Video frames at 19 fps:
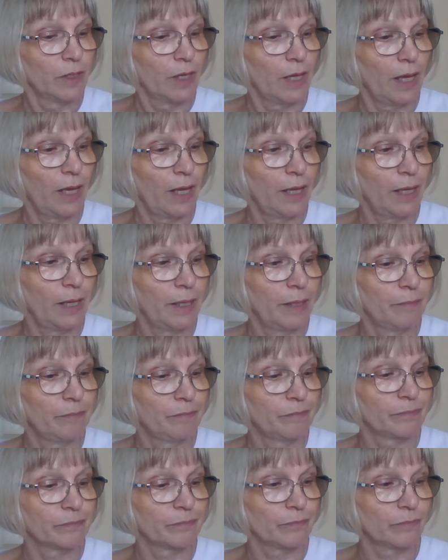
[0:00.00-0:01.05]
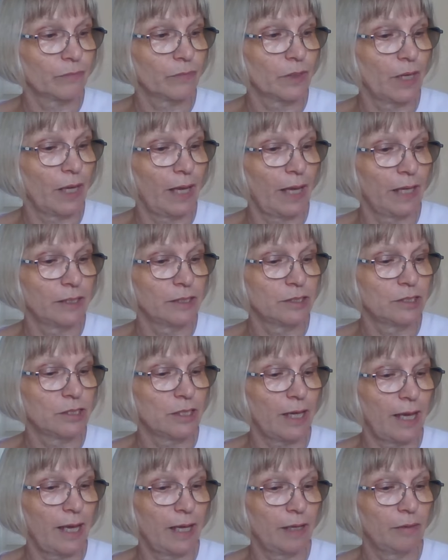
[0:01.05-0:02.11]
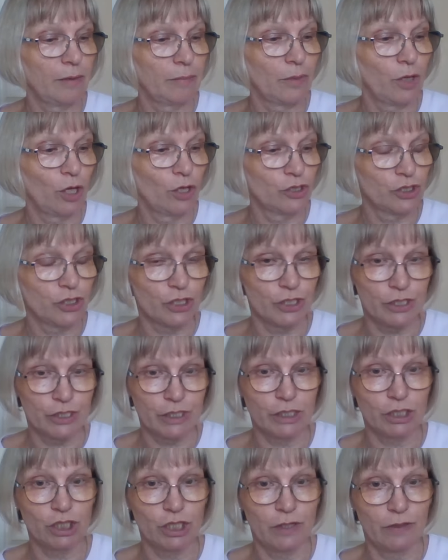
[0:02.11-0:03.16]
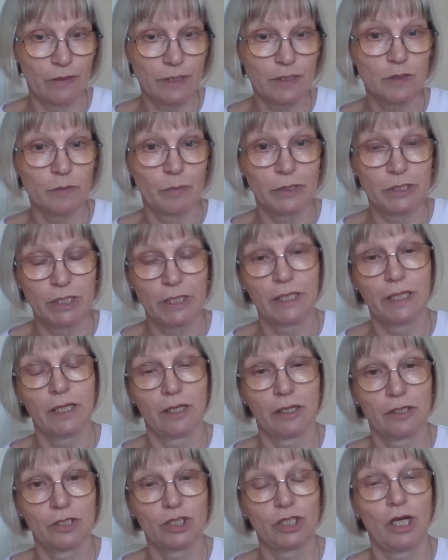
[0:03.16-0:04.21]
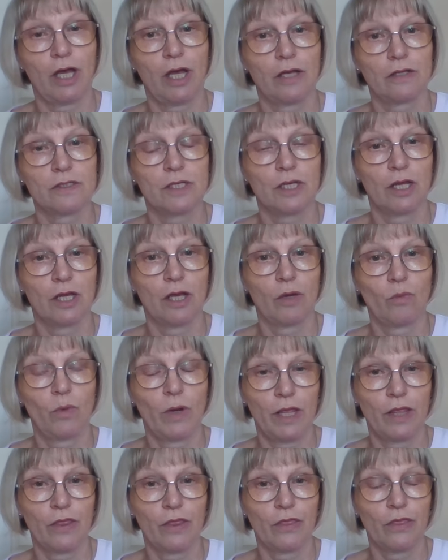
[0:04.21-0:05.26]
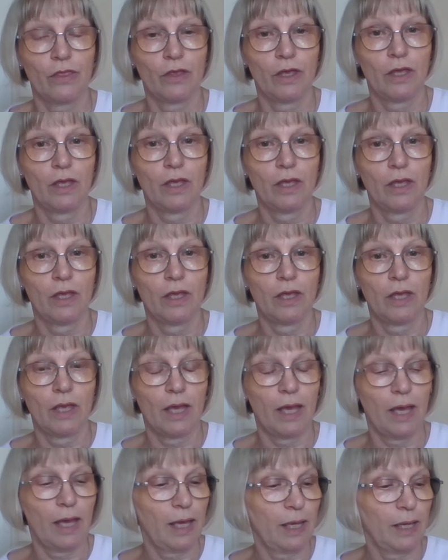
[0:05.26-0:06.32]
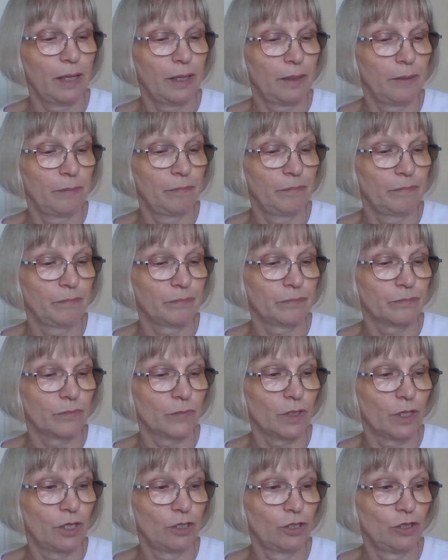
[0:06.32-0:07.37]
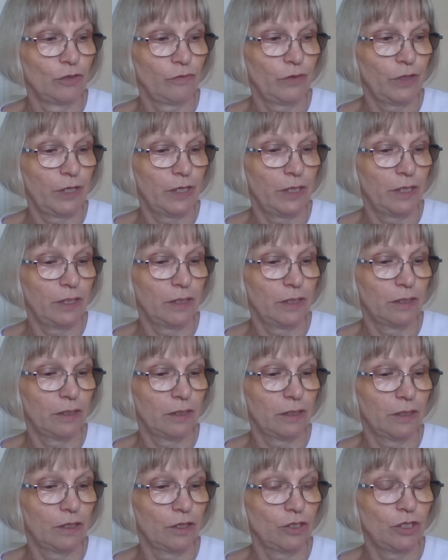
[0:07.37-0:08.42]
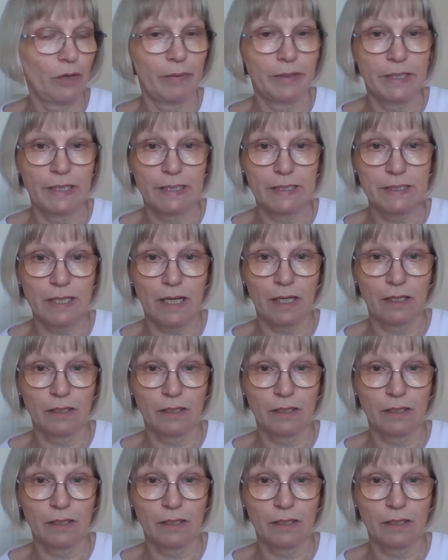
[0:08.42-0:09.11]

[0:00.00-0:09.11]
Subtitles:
And I am also stitching this particular chart with lovely Joanita,